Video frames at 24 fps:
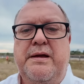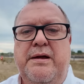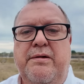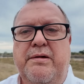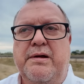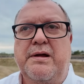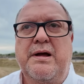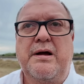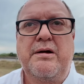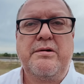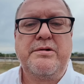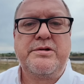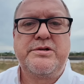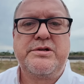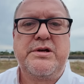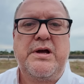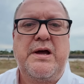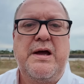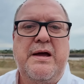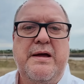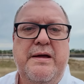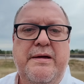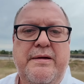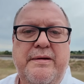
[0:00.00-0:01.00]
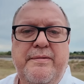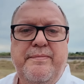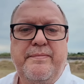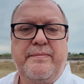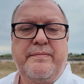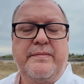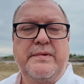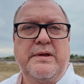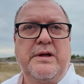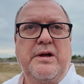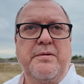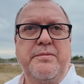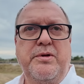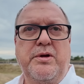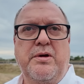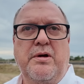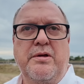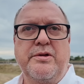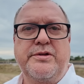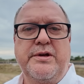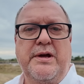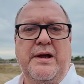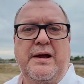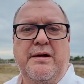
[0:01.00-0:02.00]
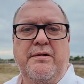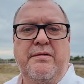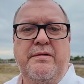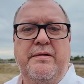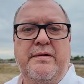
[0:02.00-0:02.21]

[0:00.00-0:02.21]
There it goes. You can't see it, hang